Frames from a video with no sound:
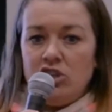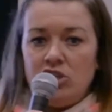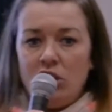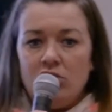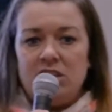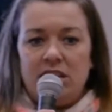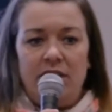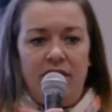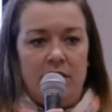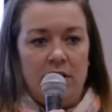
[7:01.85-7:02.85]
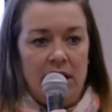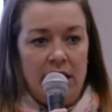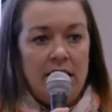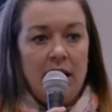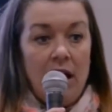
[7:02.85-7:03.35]
so
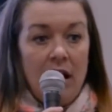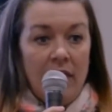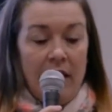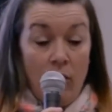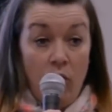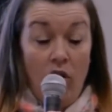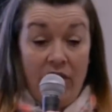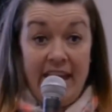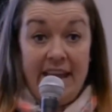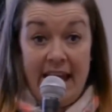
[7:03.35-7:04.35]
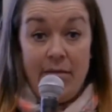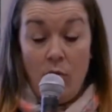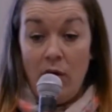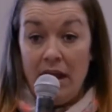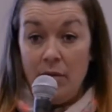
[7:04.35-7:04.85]
significantly that what they came
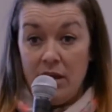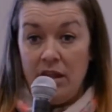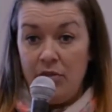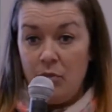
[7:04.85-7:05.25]
away with